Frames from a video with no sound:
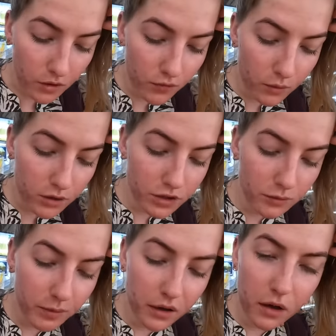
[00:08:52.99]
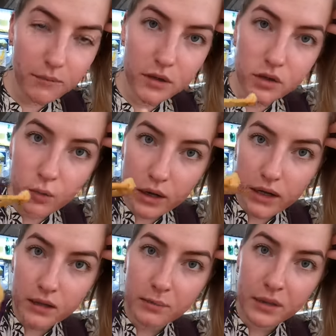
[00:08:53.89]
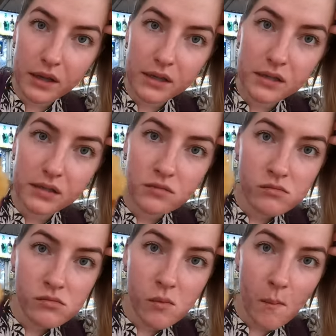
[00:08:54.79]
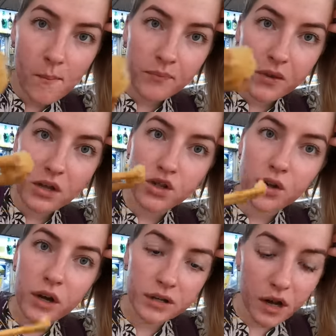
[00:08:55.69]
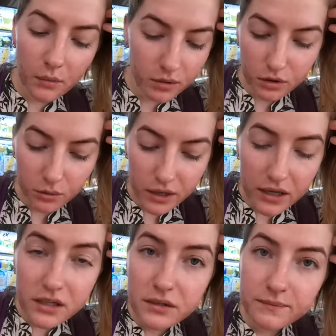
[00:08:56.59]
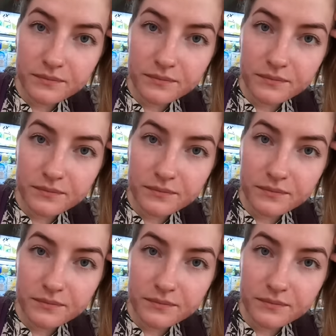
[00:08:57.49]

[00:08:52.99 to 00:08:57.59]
if I was to pick up this white little piece and try it, I wouldn't know what it is.